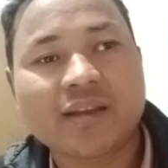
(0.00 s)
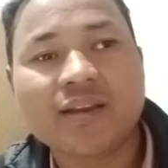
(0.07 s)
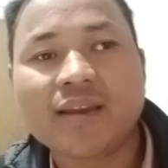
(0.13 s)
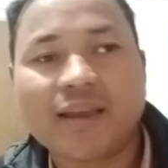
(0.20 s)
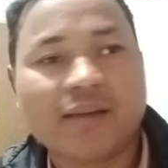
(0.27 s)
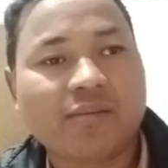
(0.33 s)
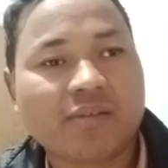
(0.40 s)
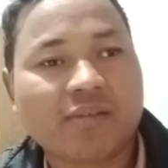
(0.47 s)
any
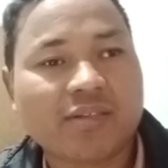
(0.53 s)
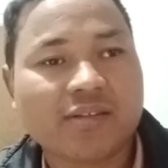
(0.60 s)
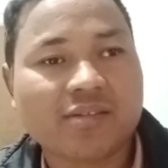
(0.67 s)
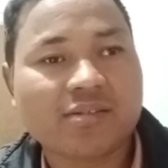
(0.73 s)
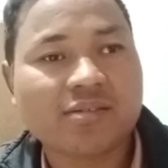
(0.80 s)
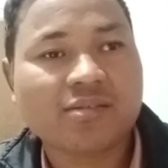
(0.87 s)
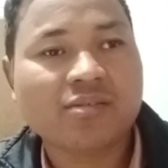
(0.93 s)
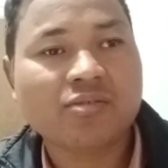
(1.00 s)
languages.
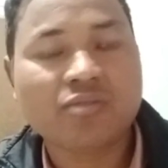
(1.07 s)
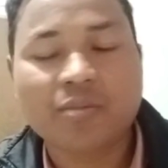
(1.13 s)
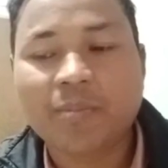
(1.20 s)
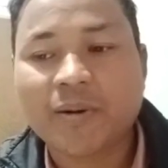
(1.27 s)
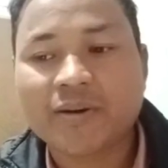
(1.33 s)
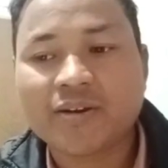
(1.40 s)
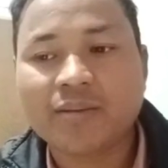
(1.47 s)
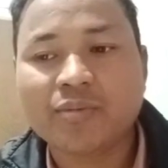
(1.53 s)
So
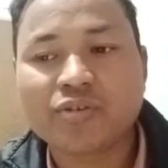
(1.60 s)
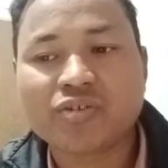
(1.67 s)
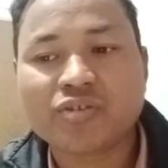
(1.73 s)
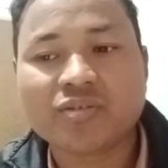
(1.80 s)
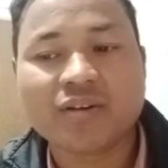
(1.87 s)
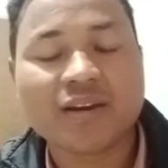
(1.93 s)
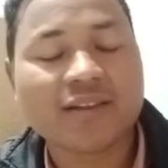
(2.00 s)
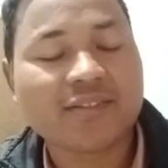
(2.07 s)
first time you
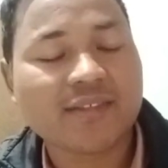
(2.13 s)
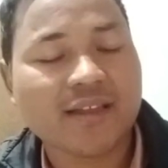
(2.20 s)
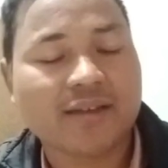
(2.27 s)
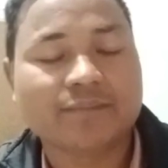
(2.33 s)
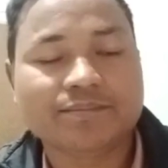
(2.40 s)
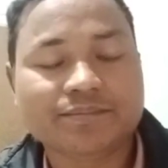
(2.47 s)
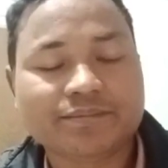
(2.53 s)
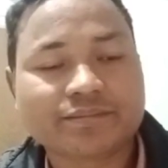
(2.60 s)
should listen
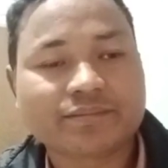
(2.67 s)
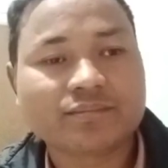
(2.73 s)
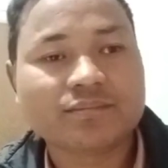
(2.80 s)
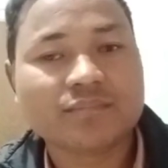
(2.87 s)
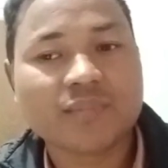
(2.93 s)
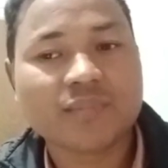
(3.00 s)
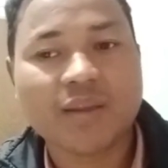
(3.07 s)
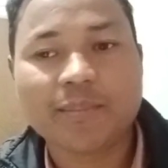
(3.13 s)

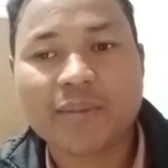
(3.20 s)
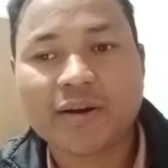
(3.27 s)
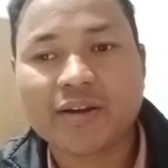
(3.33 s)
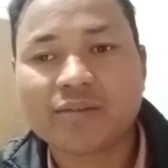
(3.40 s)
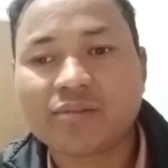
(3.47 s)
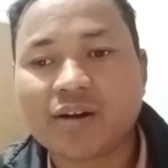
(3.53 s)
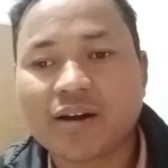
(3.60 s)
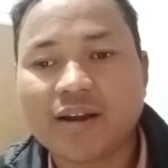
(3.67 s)
the
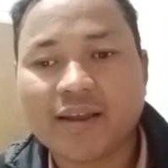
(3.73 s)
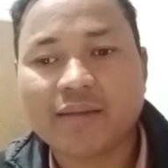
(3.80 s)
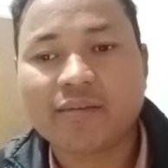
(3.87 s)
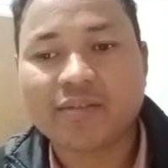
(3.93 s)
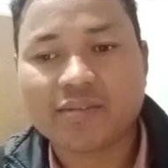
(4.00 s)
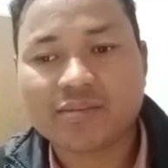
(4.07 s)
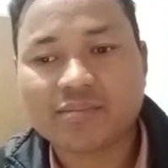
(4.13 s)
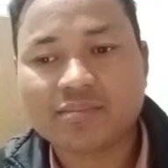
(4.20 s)
particular language,